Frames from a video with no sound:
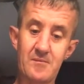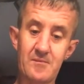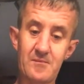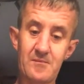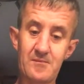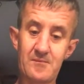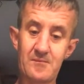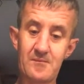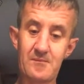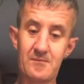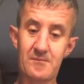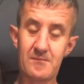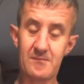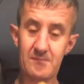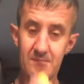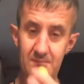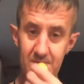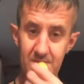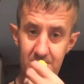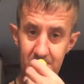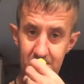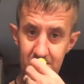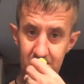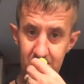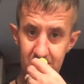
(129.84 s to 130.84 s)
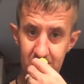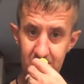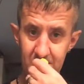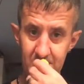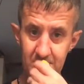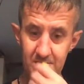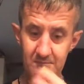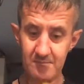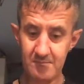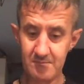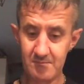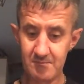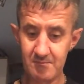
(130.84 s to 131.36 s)

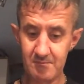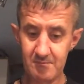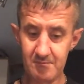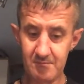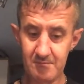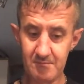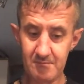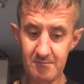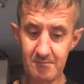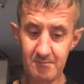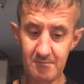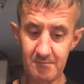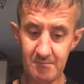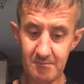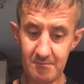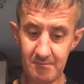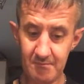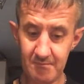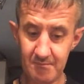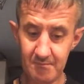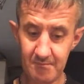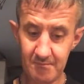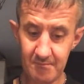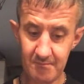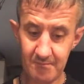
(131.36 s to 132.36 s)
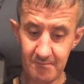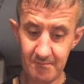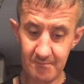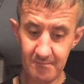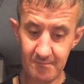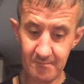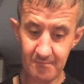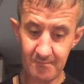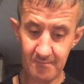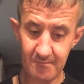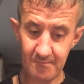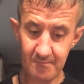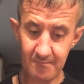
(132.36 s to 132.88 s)

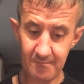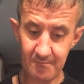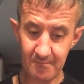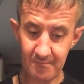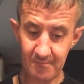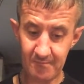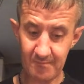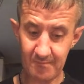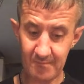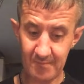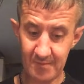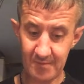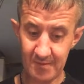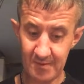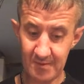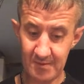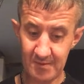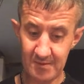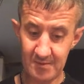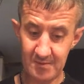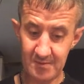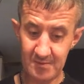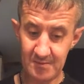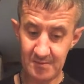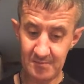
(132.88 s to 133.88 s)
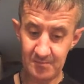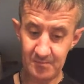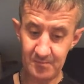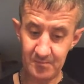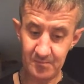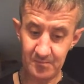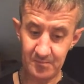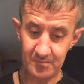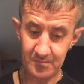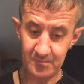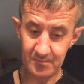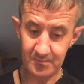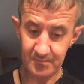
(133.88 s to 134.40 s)

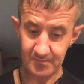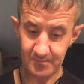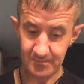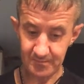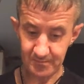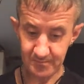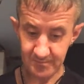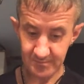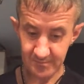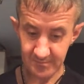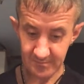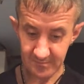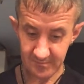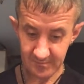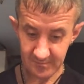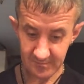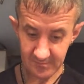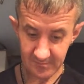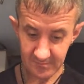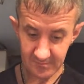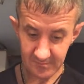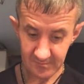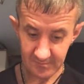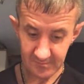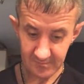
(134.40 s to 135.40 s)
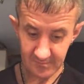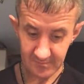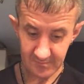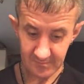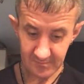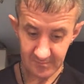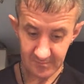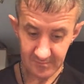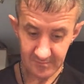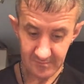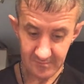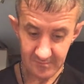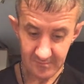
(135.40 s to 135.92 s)

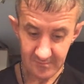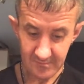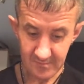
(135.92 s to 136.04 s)
(no one is talking)